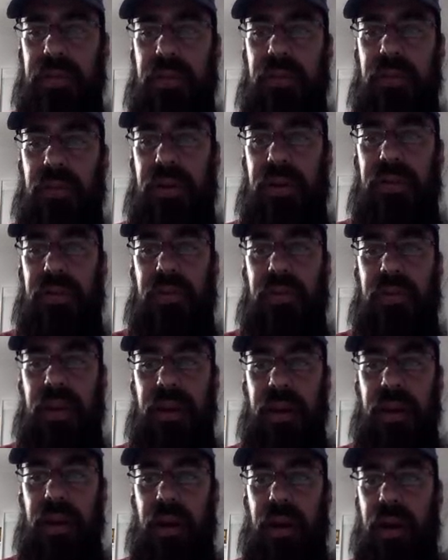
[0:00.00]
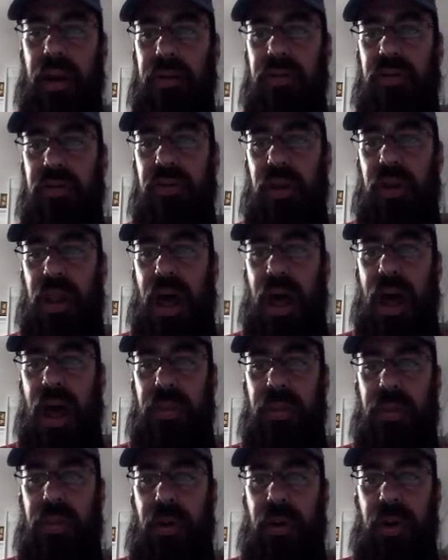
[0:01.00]
as you can see, July the
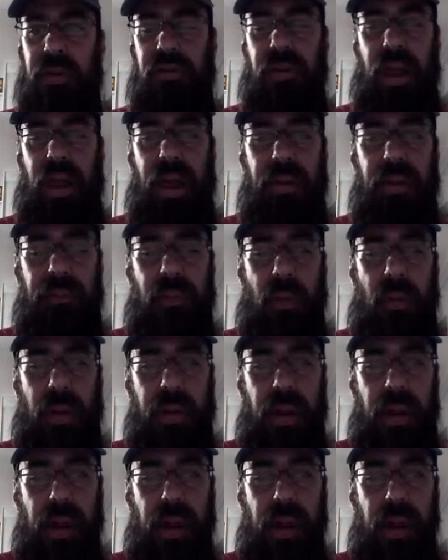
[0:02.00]
3rd and July the 4th.